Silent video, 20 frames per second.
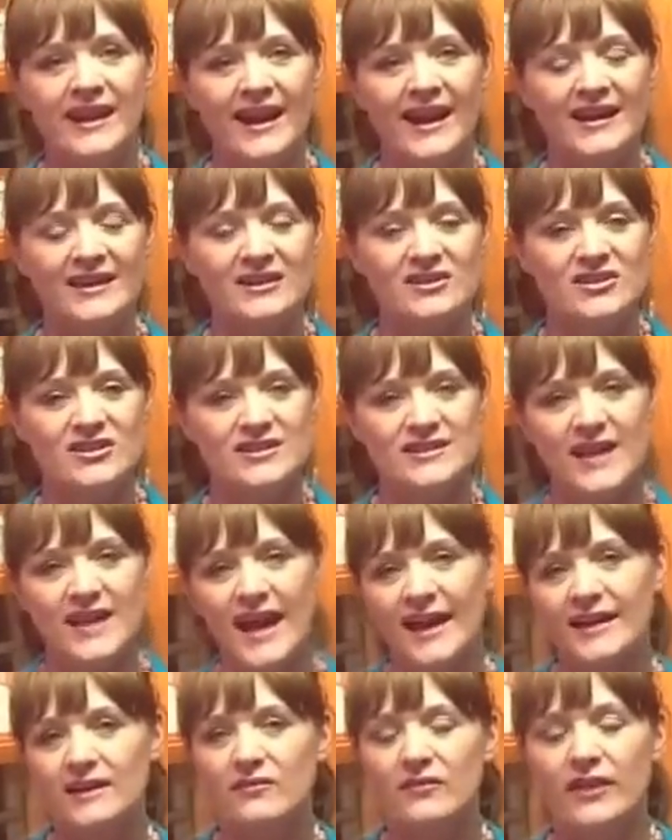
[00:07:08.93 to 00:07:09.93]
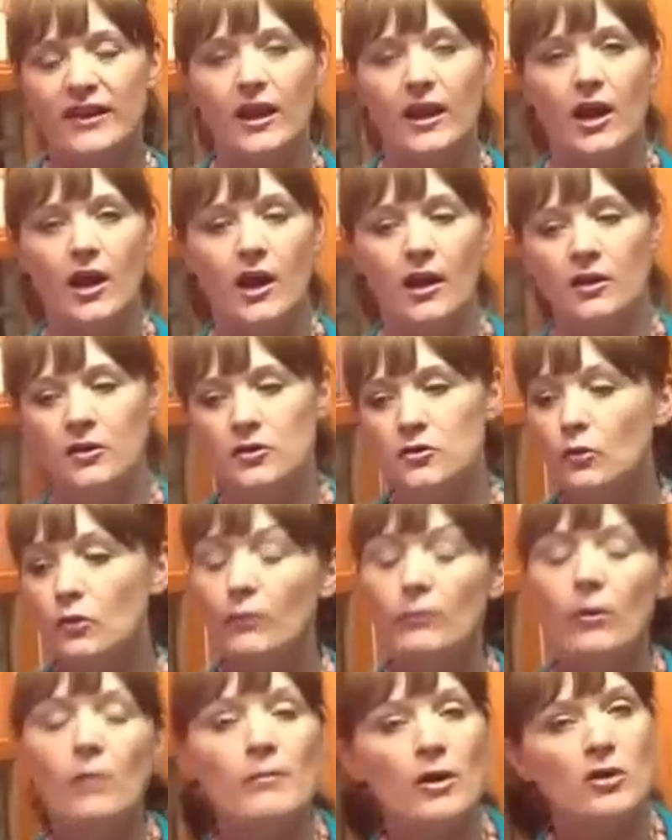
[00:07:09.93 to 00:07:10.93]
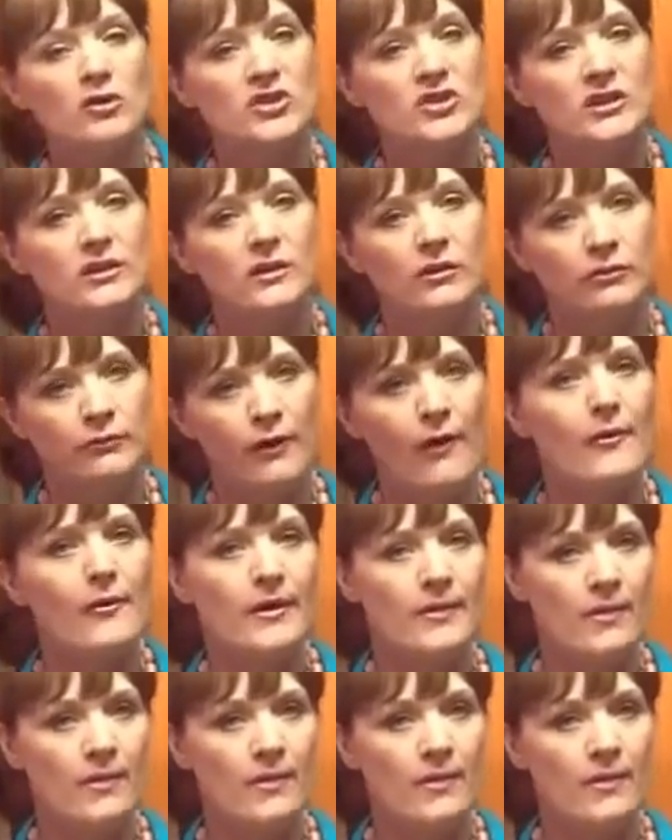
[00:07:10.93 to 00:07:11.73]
and it's just kind of like a normal motion to throw it